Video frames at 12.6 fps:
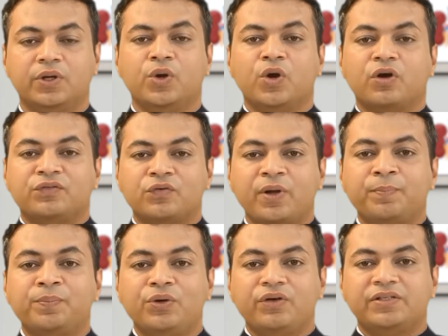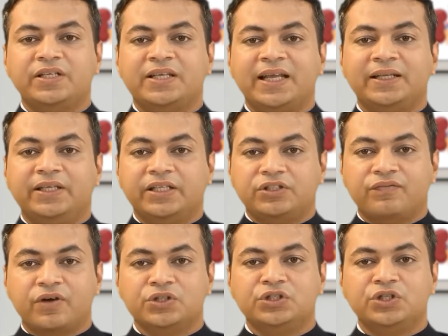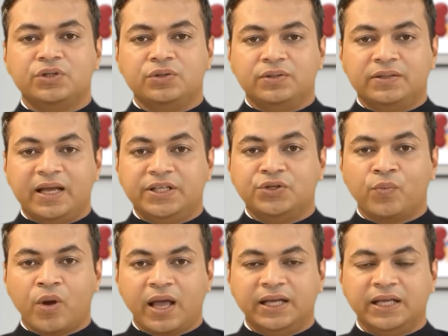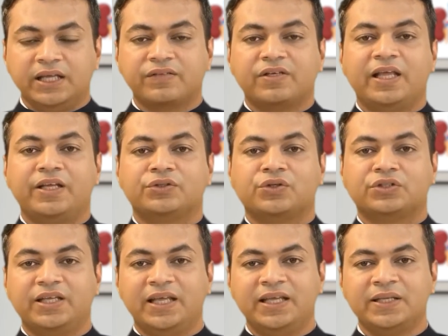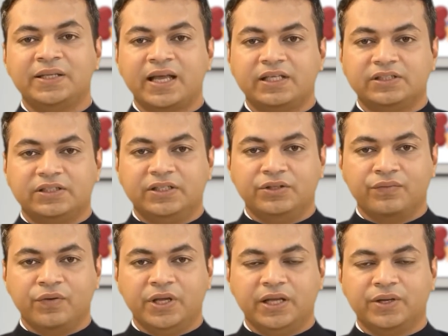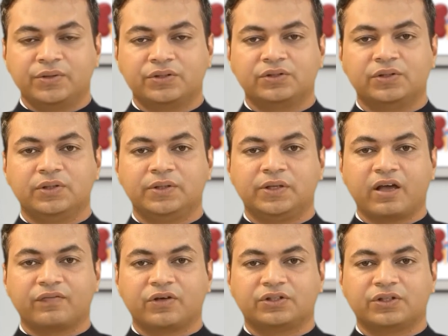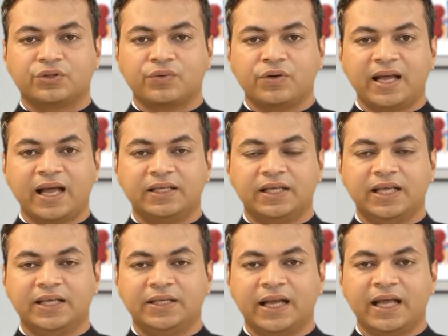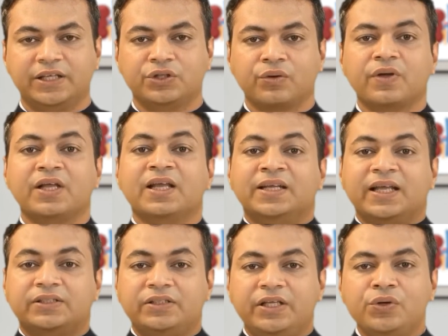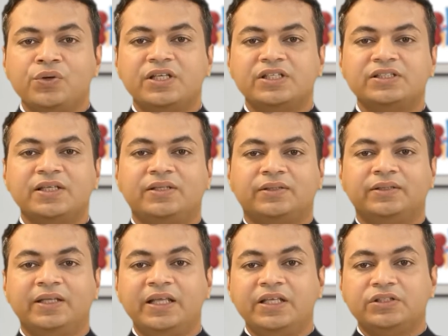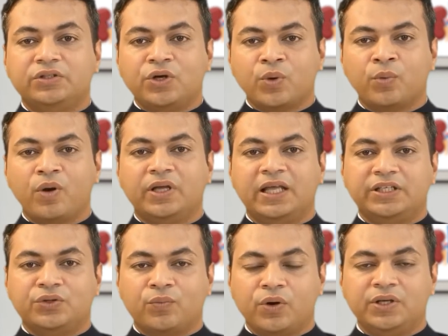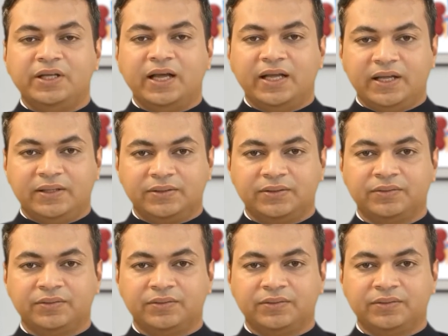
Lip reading: Or for improving kidney's function. That's why even after taking medicines for years, levels of creatinine and urea kept increasing, because no one has worked on it.